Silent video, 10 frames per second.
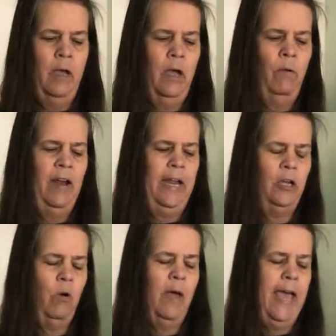All
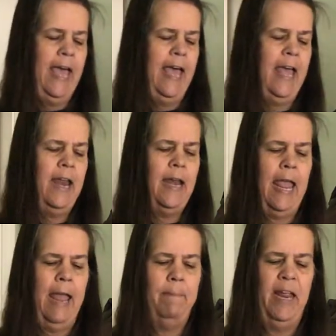right, go ahead
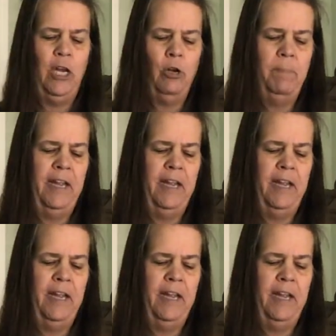and make your